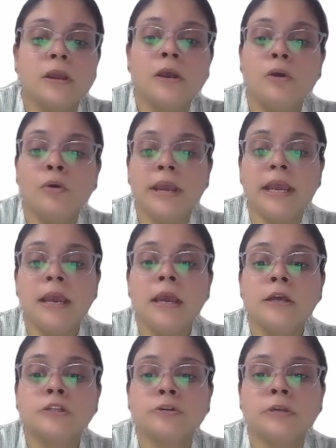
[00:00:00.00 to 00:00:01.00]
Okay,
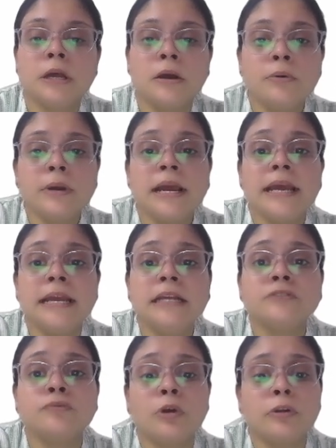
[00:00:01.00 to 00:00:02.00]
so now
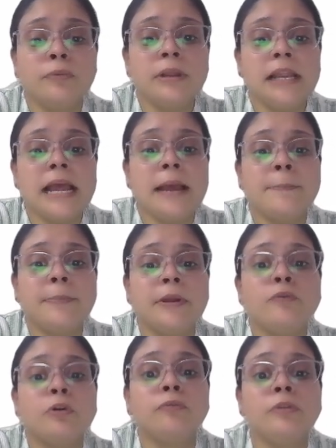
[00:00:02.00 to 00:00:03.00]
guys, what will
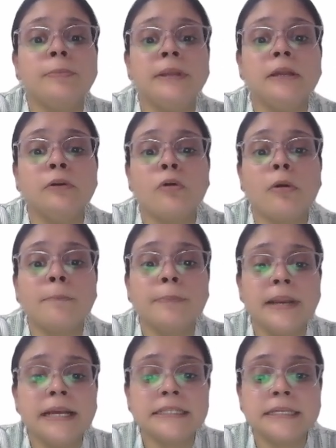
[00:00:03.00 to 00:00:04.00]
happen, what will be the
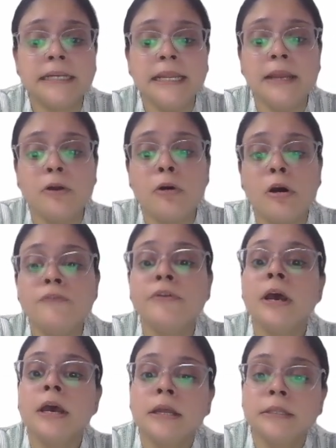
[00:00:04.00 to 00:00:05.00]
complexity
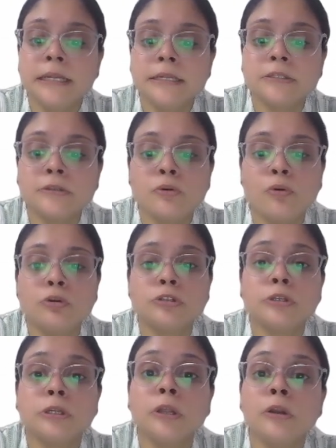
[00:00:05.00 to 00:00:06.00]
of this
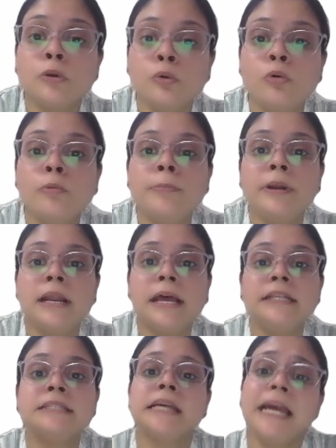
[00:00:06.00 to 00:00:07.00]
code? So the loop
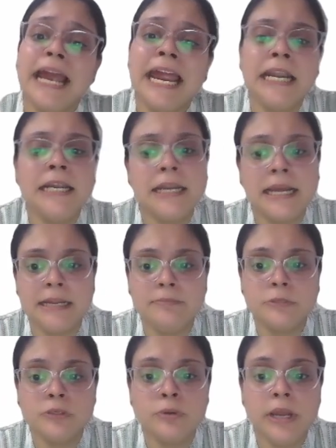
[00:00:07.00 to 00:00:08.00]
runs n
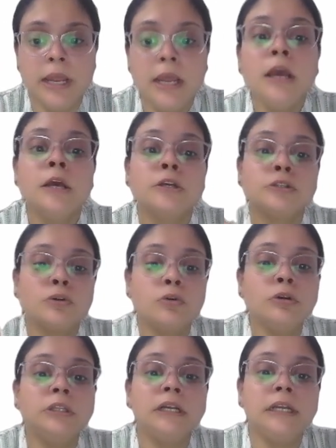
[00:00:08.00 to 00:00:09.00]
times. Okay,
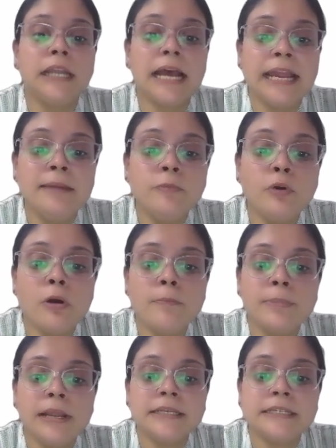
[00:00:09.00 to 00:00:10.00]
so the time
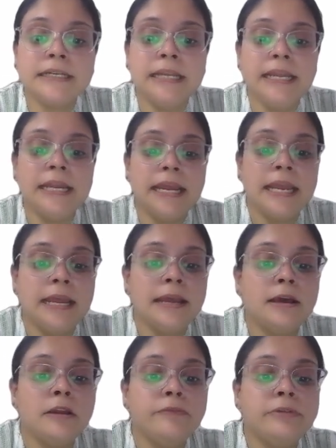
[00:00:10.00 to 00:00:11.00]
complexity
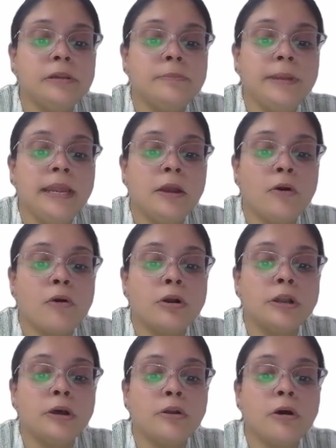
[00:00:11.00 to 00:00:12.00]
here will be
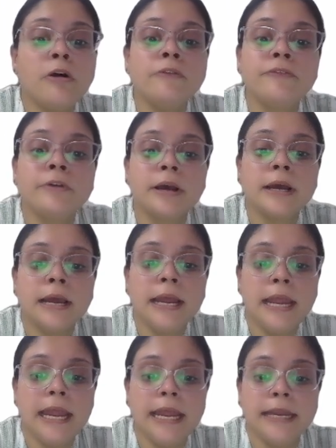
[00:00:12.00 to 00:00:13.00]
order of
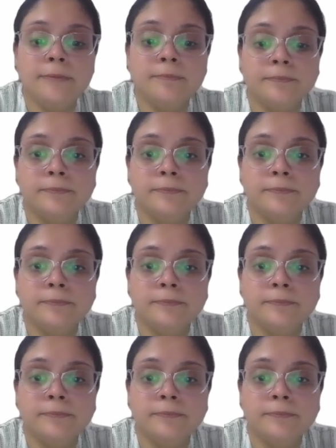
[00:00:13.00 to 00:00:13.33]
n.